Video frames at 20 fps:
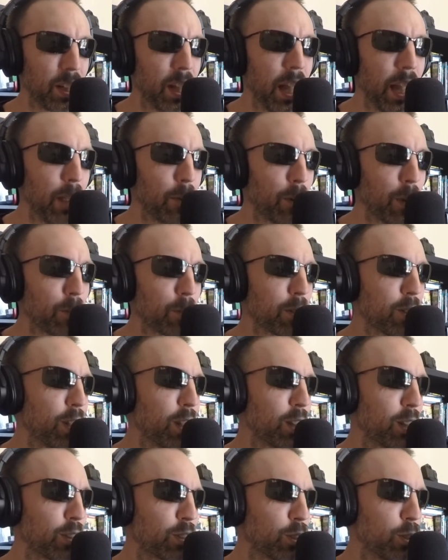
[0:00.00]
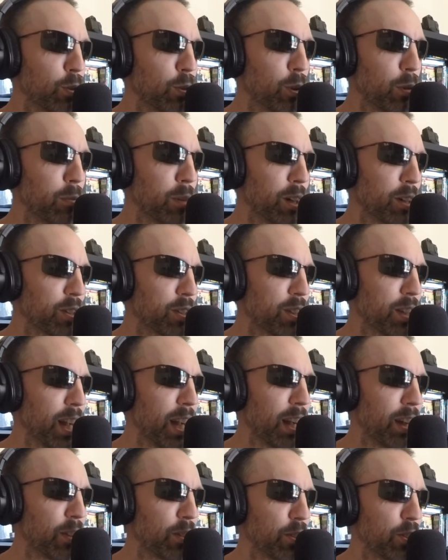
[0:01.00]
Hey, why don't we take this cool bus
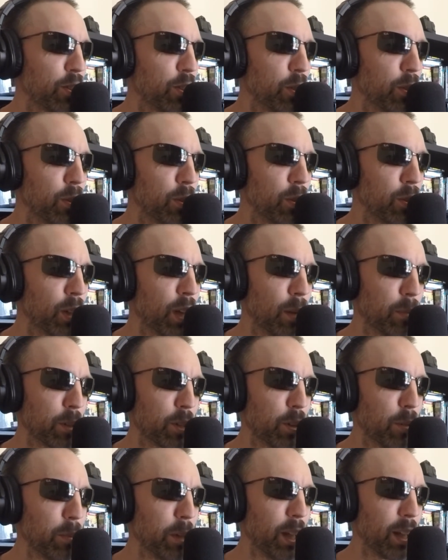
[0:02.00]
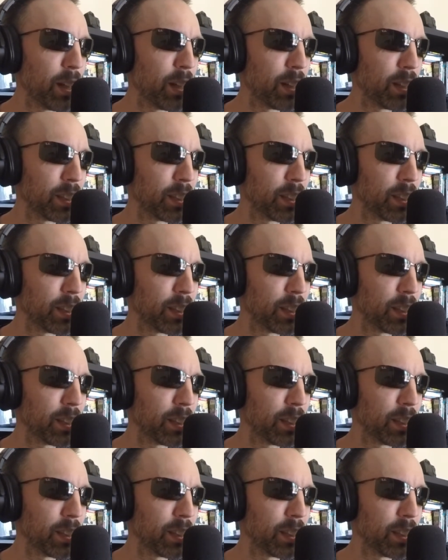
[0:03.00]
down to Commentopia?